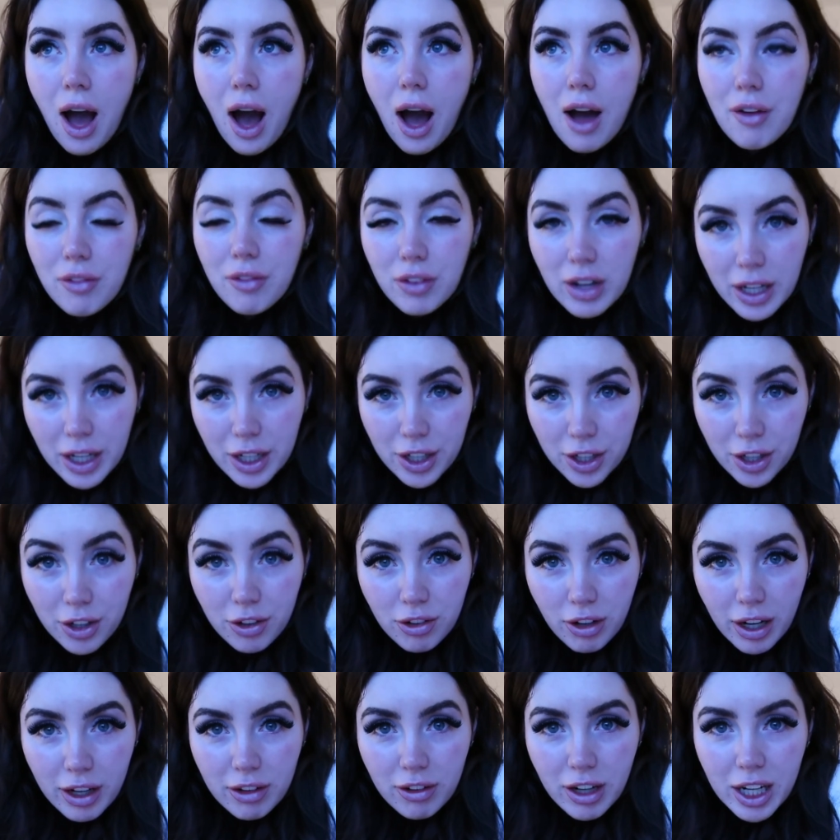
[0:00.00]
I feel like I could
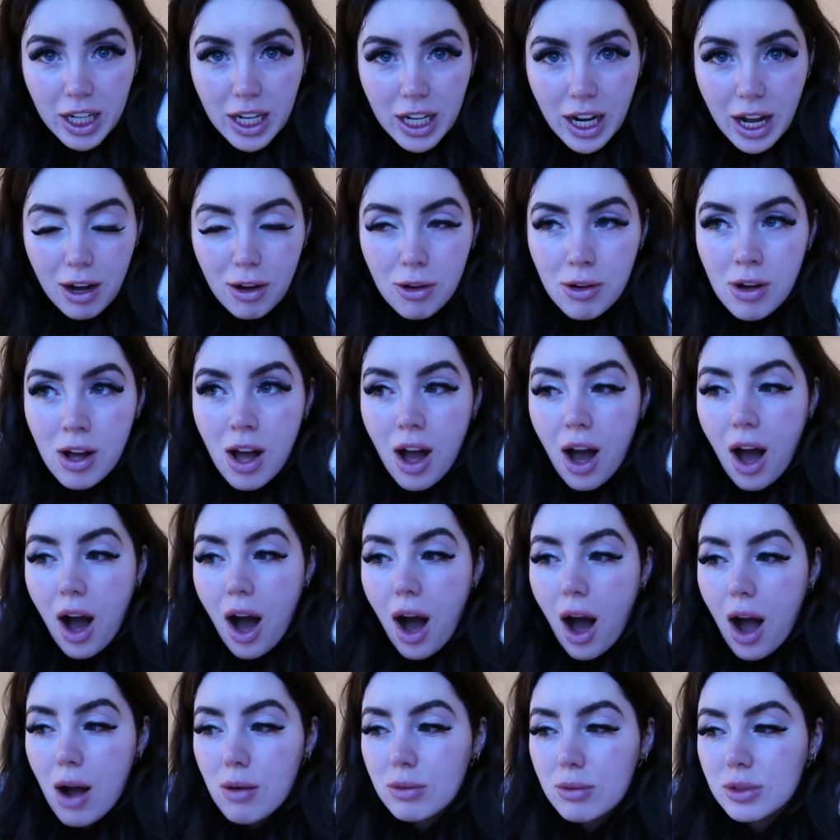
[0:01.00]
cry right now.
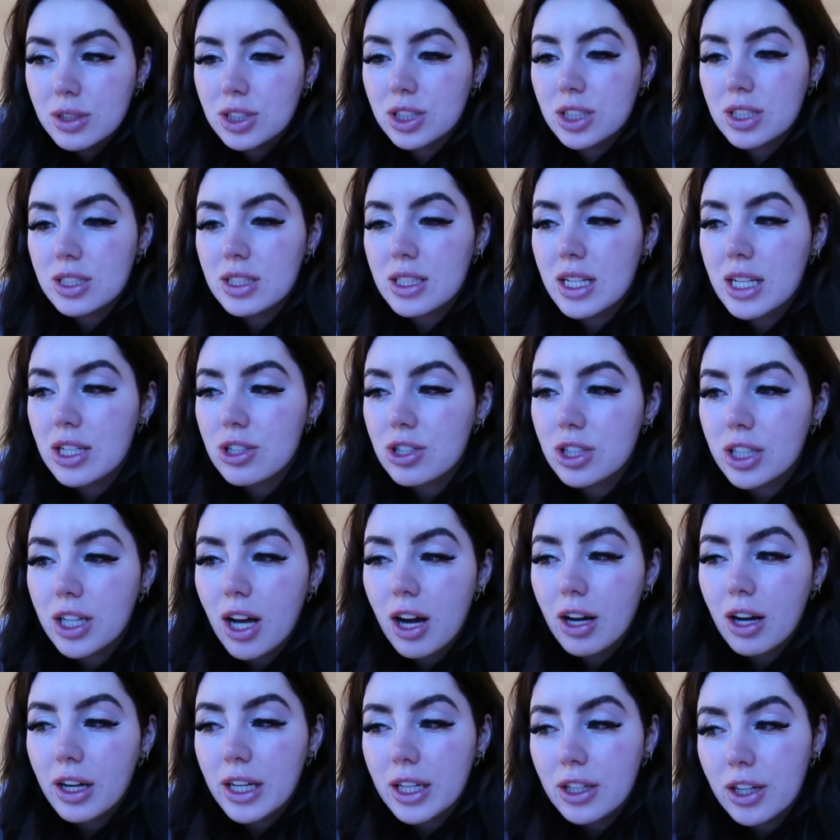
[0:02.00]
I was just literally
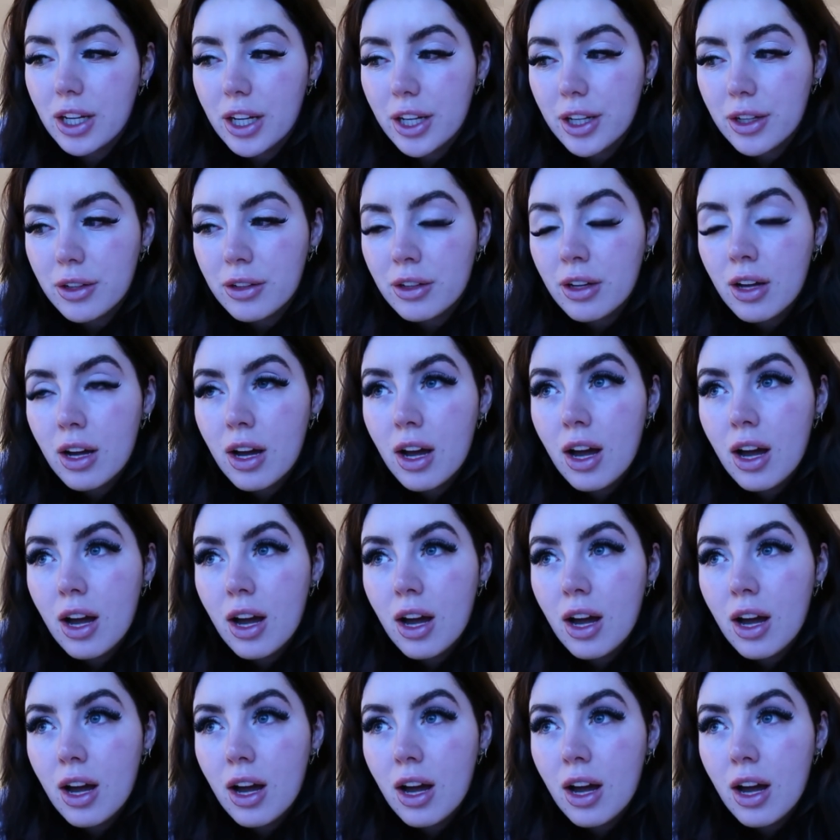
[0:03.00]
hugging Lou